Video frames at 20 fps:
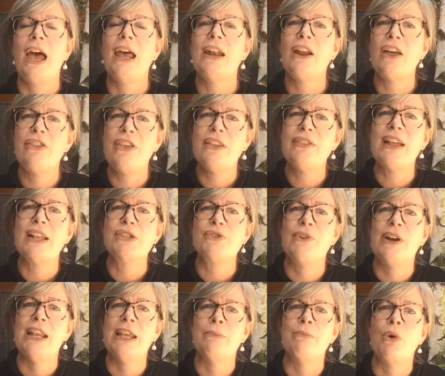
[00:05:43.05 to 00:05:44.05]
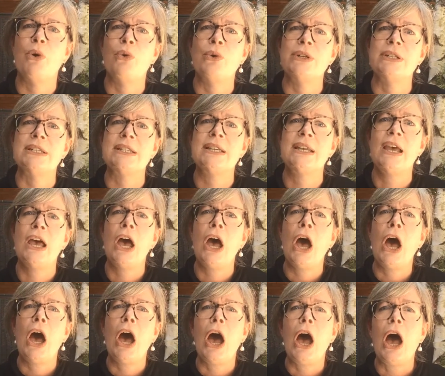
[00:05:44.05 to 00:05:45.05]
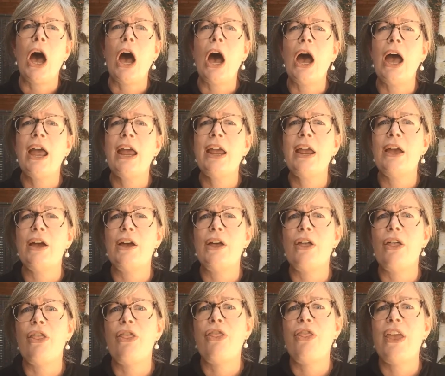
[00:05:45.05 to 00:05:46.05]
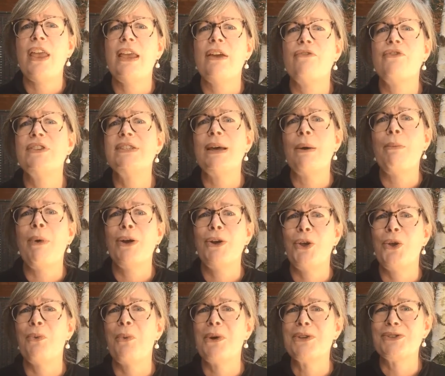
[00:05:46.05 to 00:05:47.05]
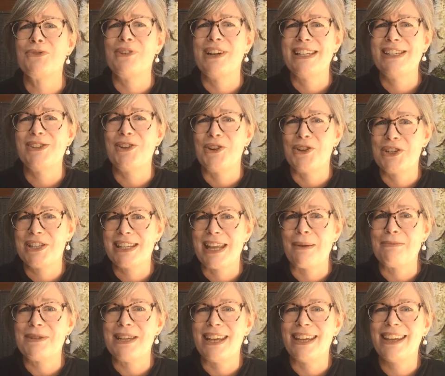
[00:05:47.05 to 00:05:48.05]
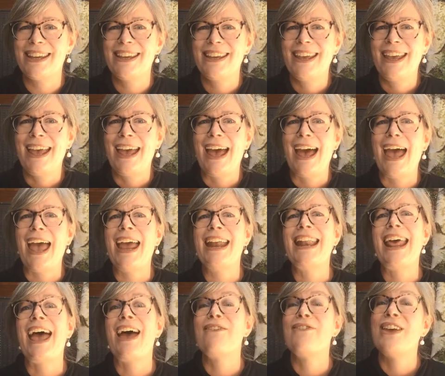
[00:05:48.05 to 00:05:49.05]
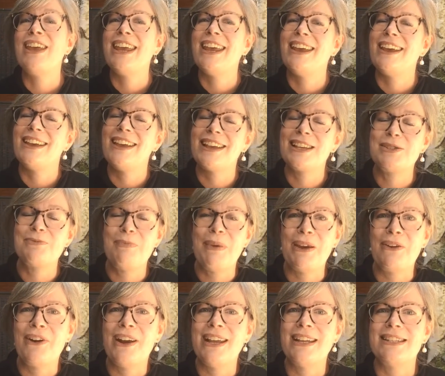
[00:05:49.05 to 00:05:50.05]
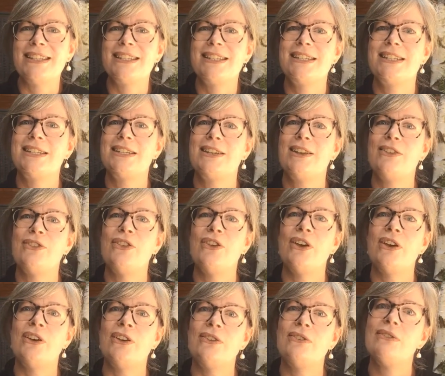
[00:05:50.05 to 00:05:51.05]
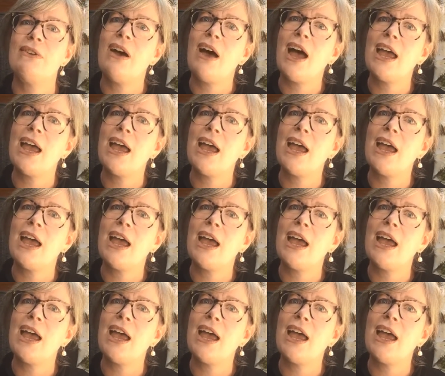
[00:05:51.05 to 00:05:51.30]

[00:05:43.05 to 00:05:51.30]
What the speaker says: And I think that's really important. I think for someone who was a research skeptic and having experienced the